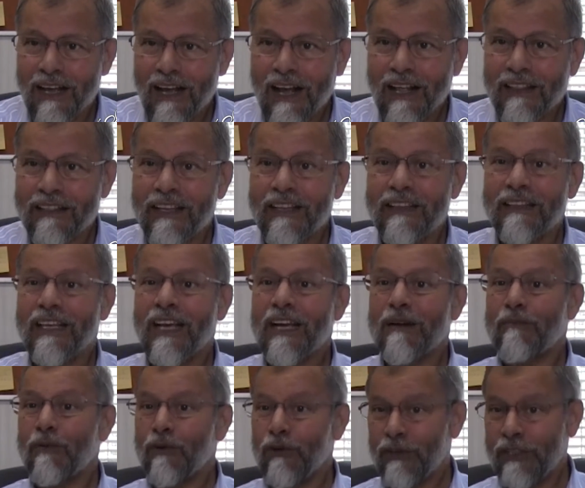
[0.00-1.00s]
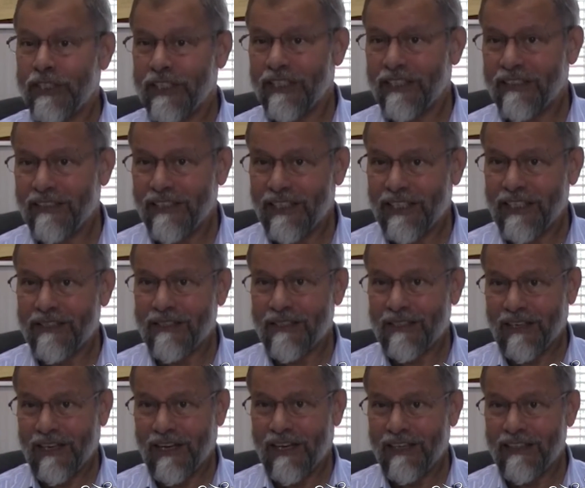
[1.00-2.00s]
And then they approached these
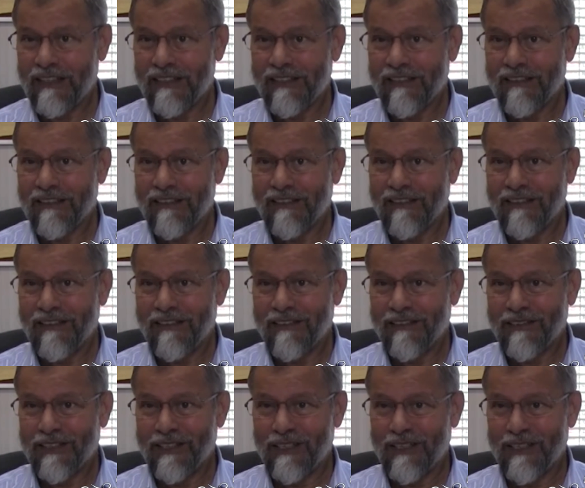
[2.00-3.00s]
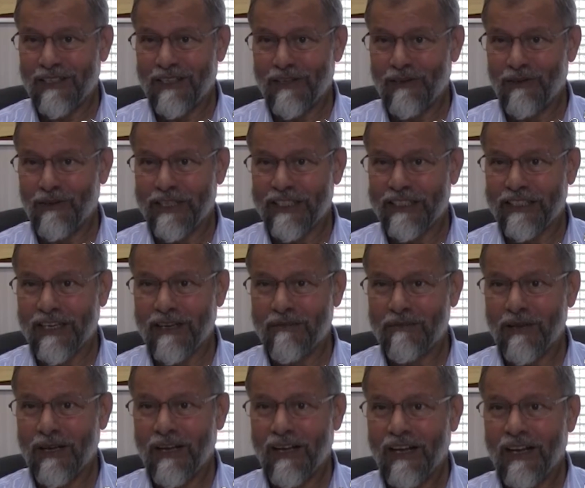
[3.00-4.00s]
guys, the Ahlul
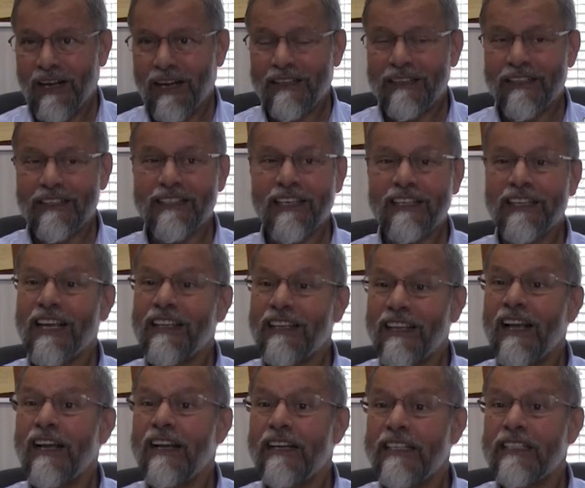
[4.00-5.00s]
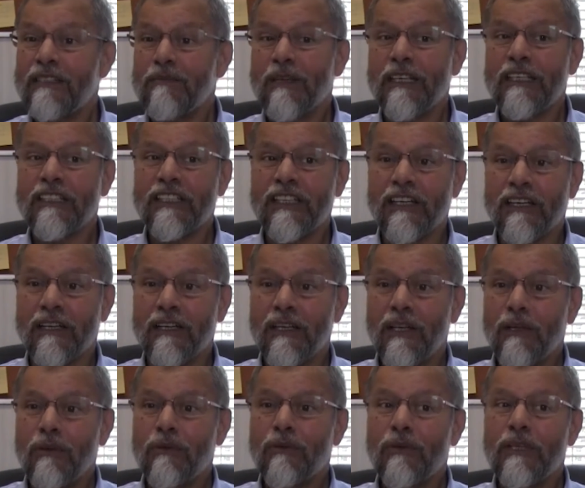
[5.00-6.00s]
Kitab, and they say, yeah, it is mentioned.
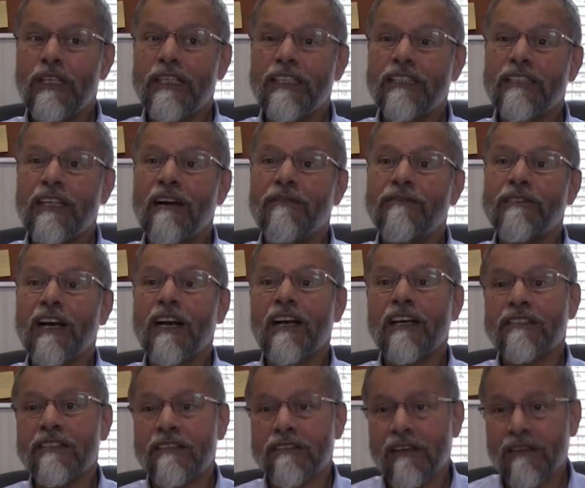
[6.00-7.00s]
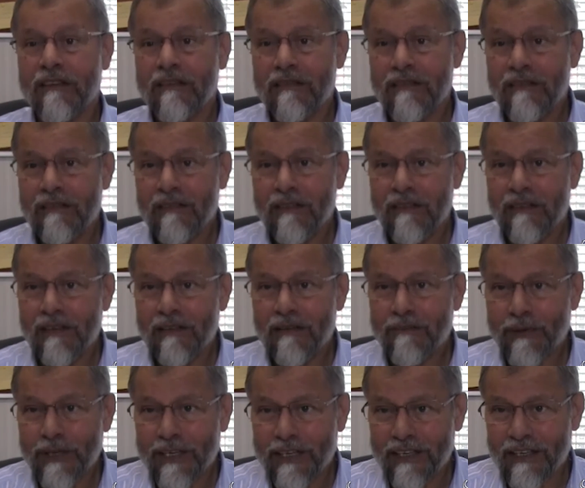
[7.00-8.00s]
You know, it is after Asr
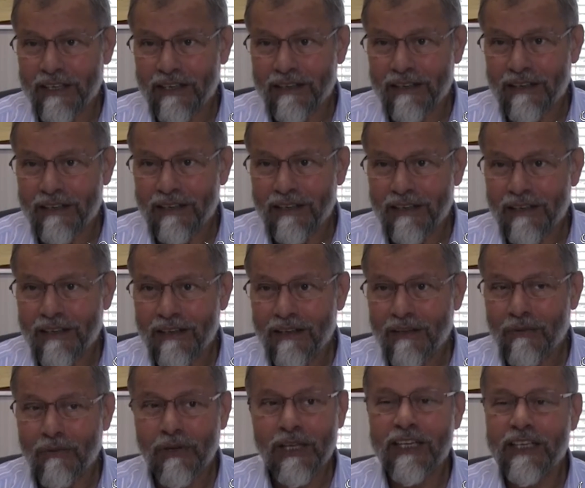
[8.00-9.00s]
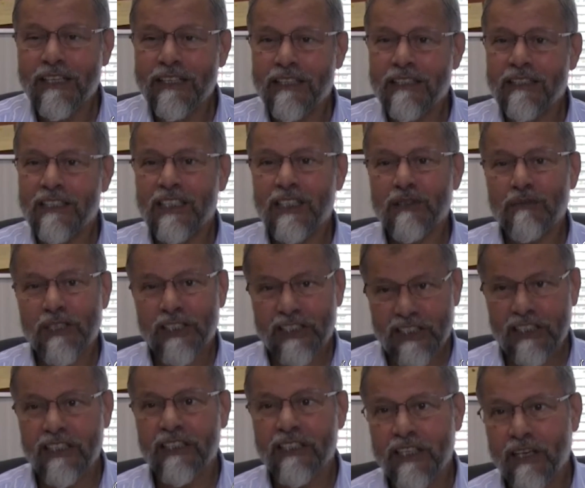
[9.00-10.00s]
prayer. Where it is? It is
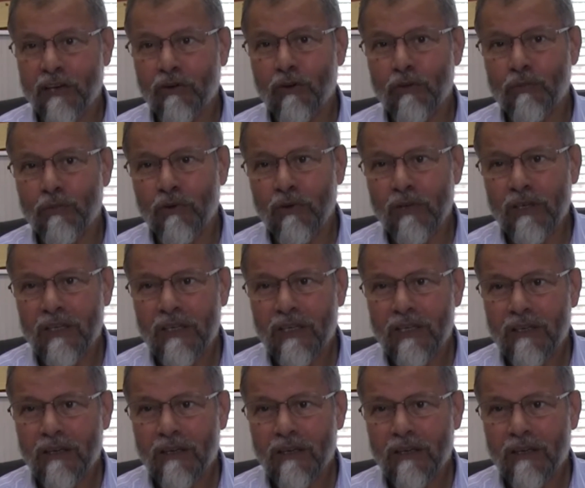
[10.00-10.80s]
mentioned in their own book.